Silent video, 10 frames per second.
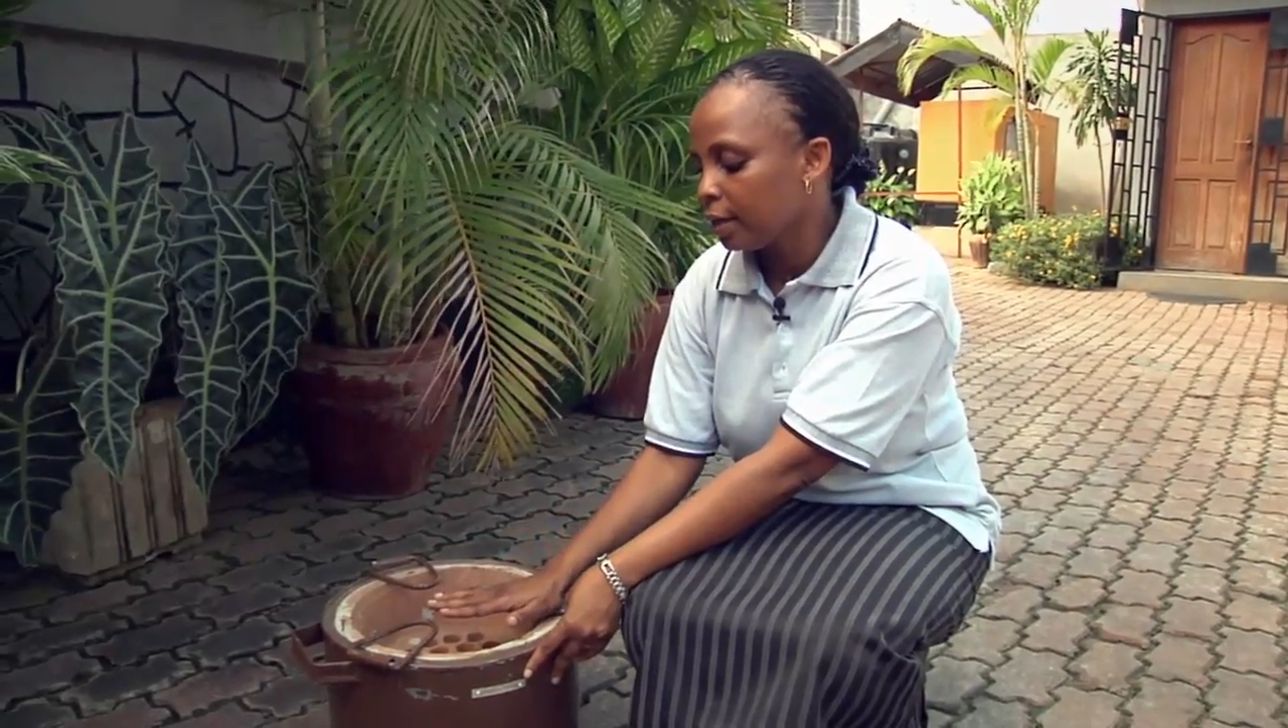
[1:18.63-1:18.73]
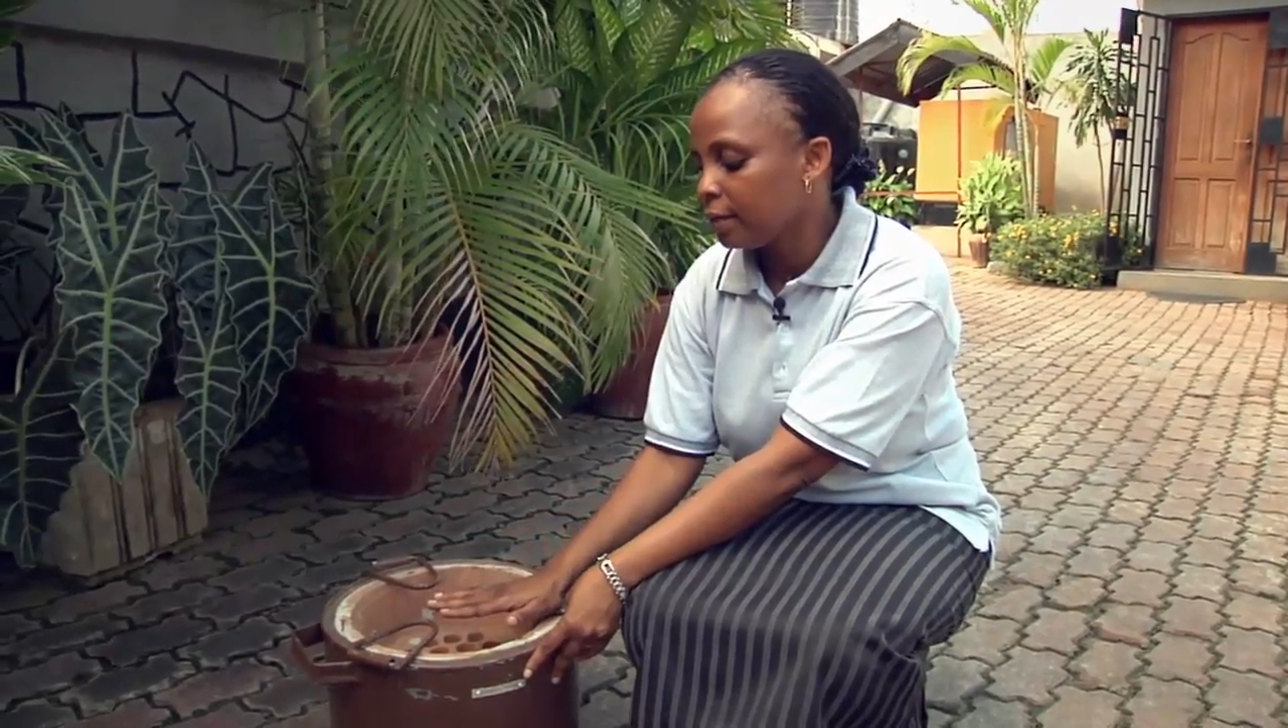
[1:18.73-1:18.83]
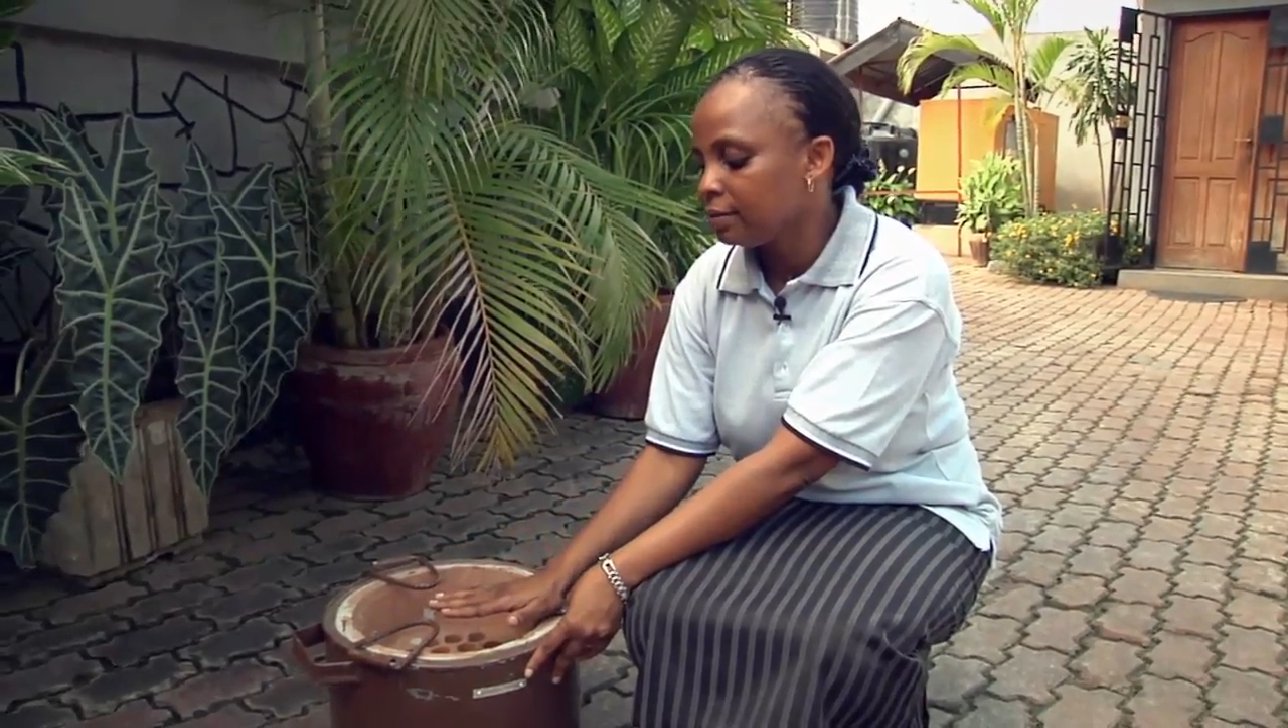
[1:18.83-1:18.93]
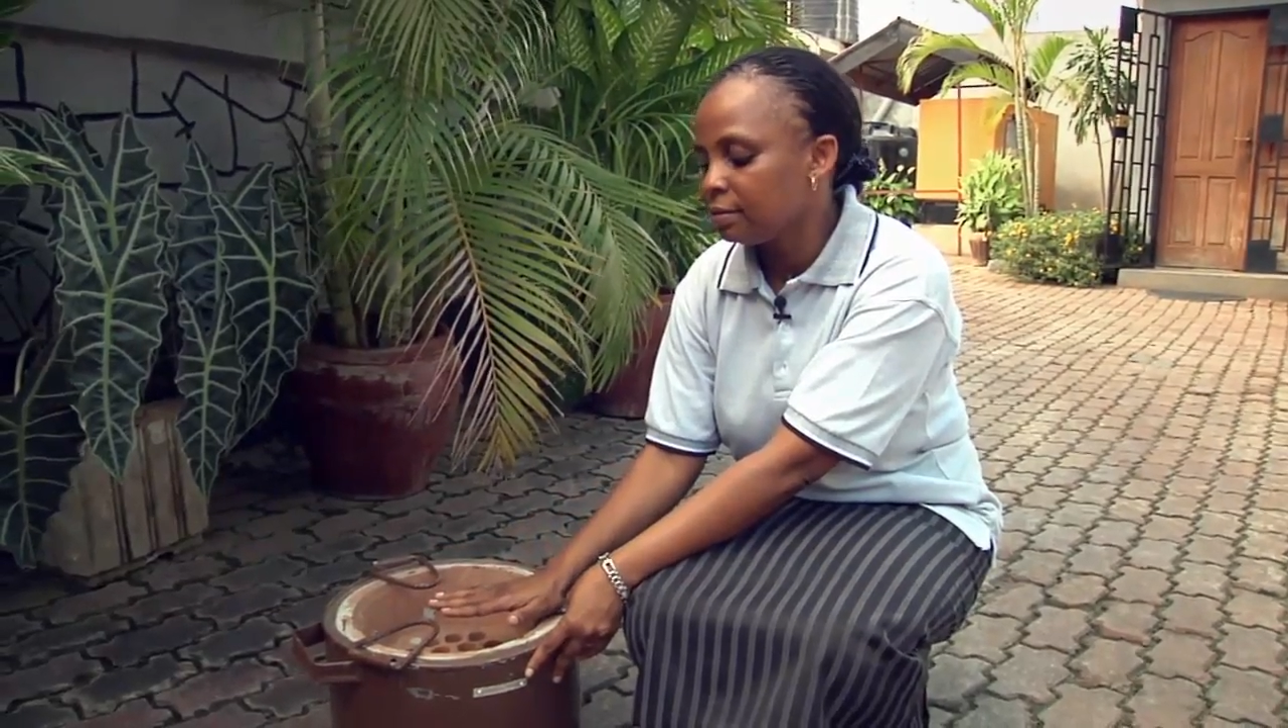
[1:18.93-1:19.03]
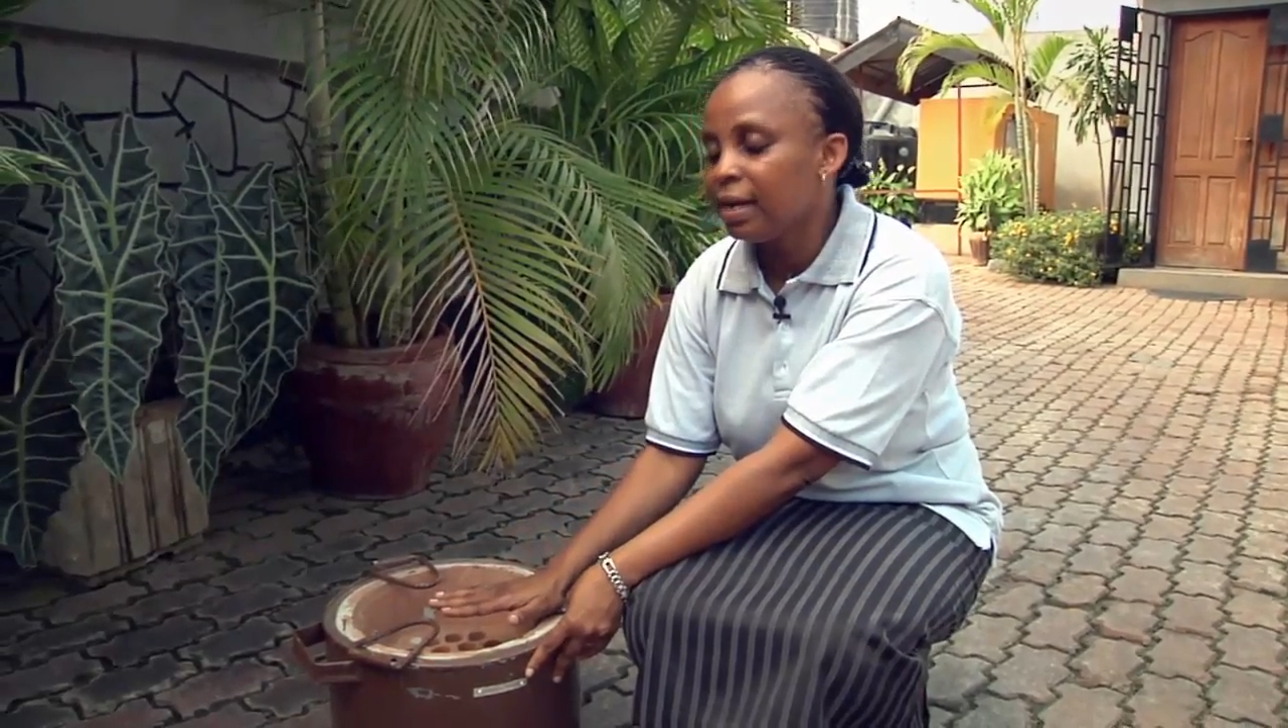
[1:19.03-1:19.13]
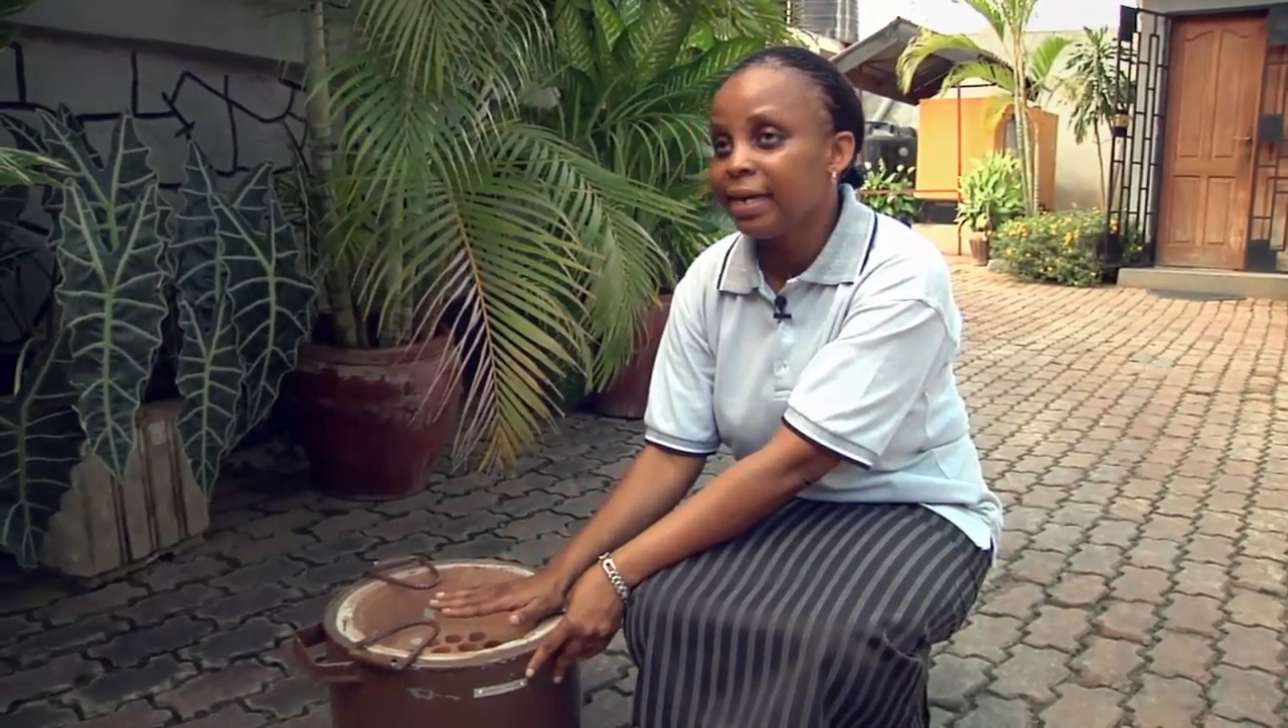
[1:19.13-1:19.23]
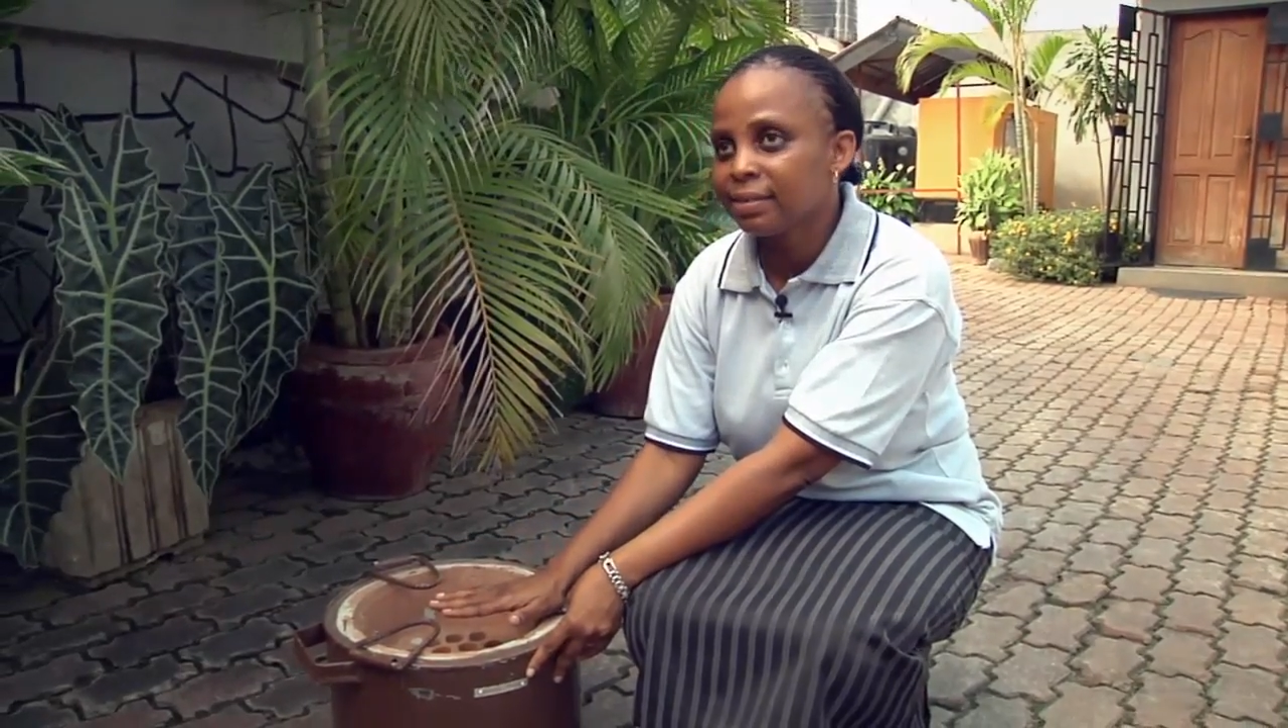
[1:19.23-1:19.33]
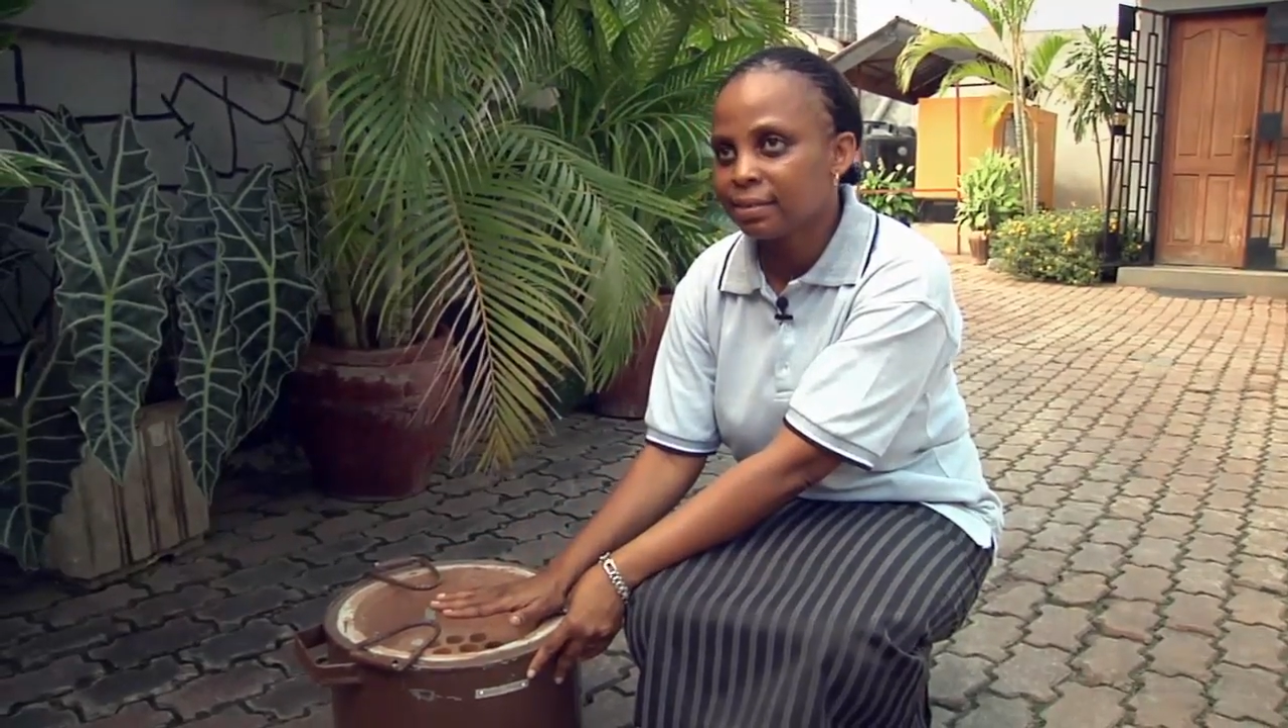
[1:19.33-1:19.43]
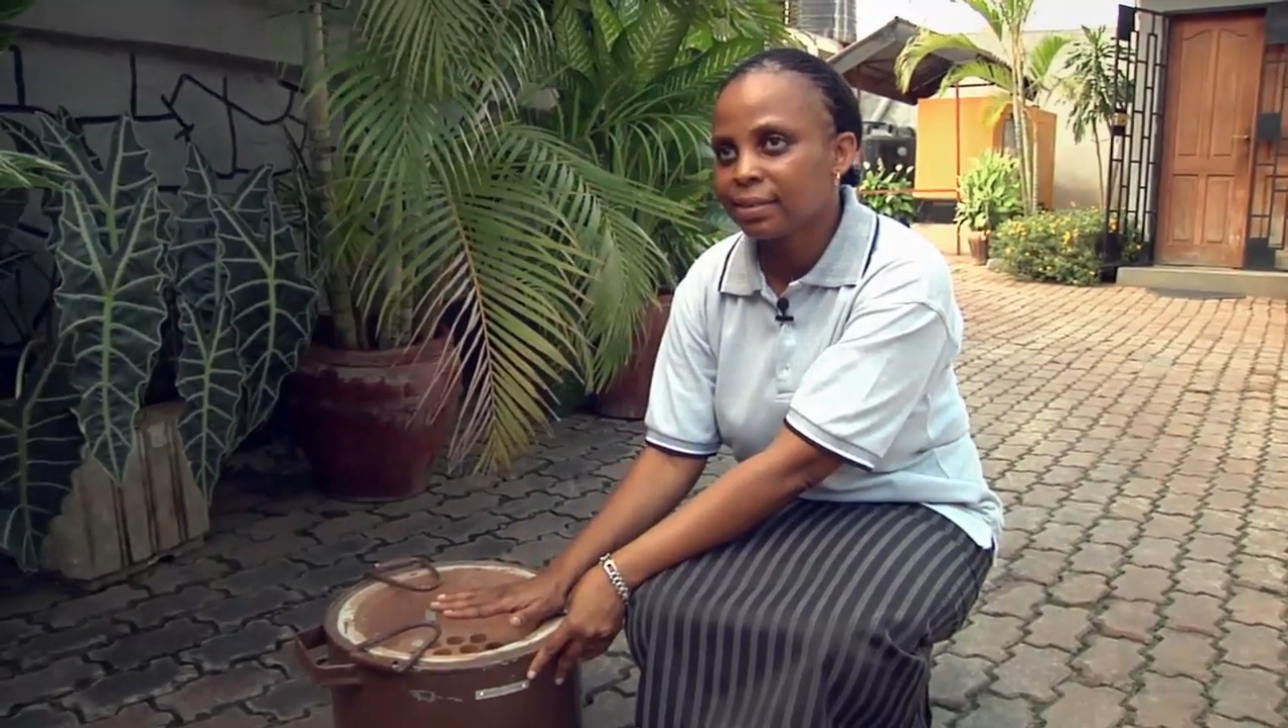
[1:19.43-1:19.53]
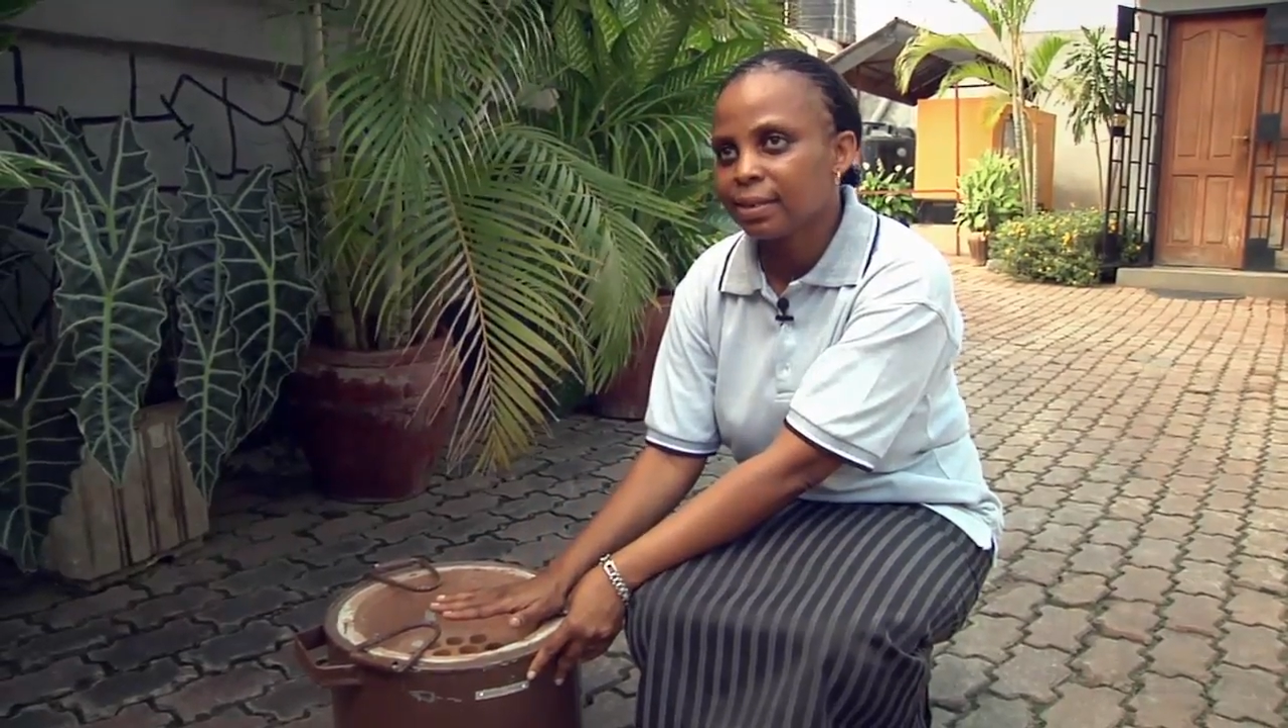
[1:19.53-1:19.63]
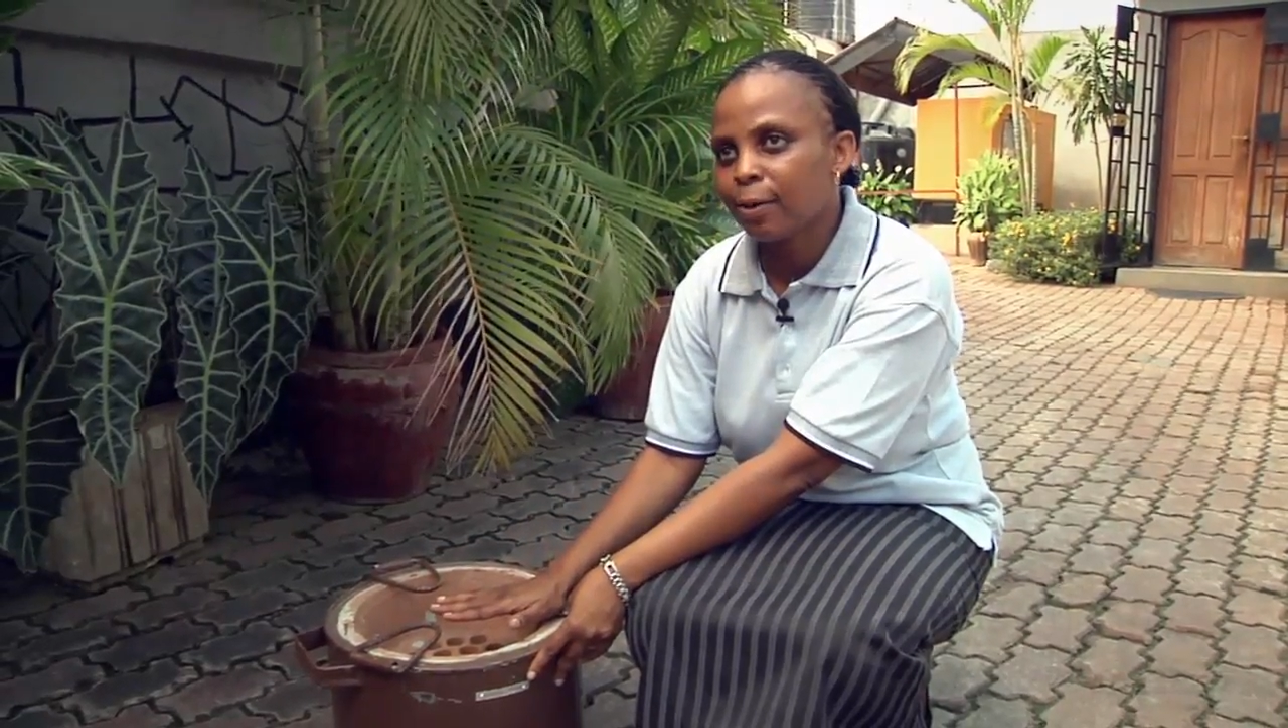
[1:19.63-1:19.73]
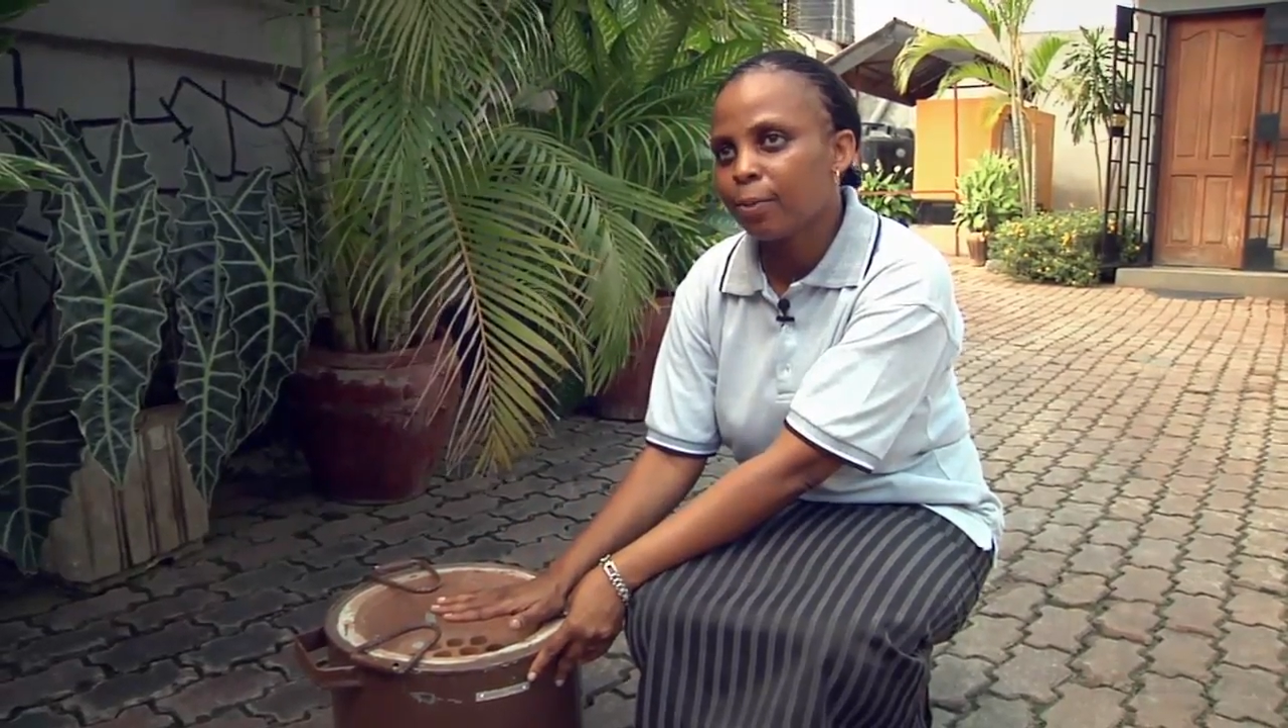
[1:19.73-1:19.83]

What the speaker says: is less